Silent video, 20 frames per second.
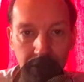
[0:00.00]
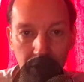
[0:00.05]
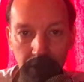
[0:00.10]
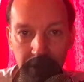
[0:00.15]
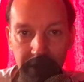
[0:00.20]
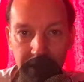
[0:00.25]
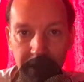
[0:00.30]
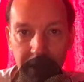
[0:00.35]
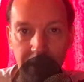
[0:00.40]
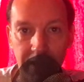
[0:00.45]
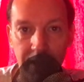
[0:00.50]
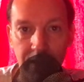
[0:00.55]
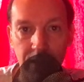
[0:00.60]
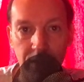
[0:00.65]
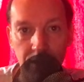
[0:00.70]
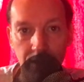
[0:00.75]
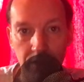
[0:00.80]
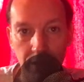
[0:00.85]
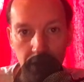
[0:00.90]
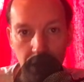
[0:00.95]
you see it.
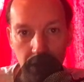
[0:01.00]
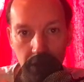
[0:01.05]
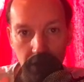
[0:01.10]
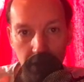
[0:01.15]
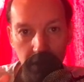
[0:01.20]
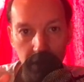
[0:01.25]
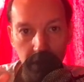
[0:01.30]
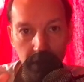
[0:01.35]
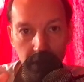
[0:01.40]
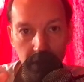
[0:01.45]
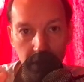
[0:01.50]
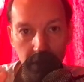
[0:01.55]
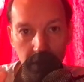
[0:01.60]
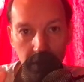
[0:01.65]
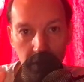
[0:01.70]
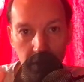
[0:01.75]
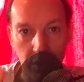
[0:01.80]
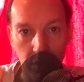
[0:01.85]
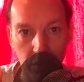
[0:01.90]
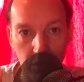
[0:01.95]

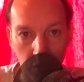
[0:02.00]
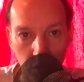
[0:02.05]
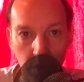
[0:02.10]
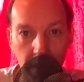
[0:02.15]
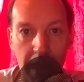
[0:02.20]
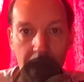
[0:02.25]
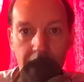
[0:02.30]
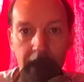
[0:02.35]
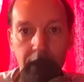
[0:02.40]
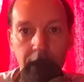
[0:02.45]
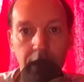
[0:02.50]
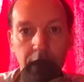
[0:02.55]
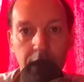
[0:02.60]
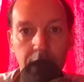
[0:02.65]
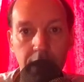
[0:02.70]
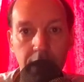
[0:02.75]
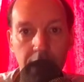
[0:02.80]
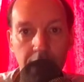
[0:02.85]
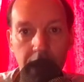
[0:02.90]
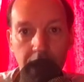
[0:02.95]
So do that
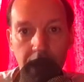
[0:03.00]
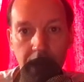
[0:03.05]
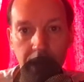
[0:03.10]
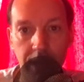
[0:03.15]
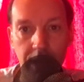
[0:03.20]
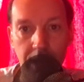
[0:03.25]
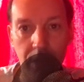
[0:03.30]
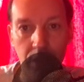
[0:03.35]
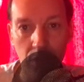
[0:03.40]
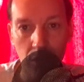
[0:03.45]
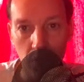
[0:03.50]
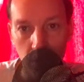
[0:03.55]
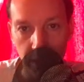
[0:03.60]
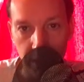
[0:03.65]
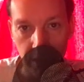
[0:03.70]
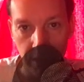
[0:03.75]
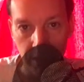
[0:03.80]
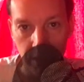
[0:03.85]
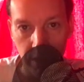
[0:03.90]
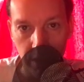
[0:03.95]
and then go
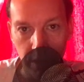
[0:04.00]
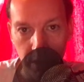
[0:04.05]
here.